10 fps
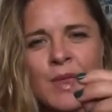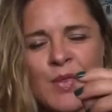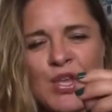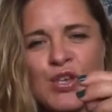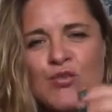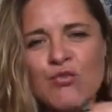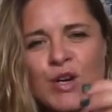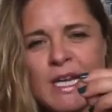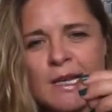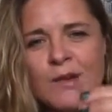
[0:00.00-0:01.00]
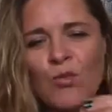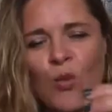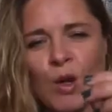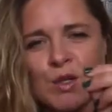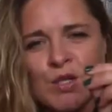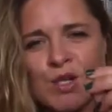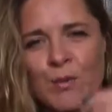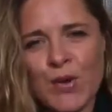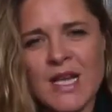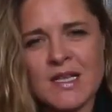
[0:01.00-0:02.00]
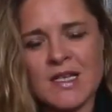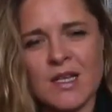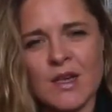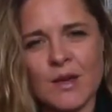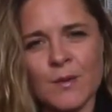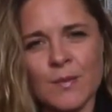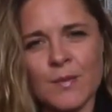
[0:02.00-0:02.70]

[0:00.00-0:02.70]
that you really want to bring to you?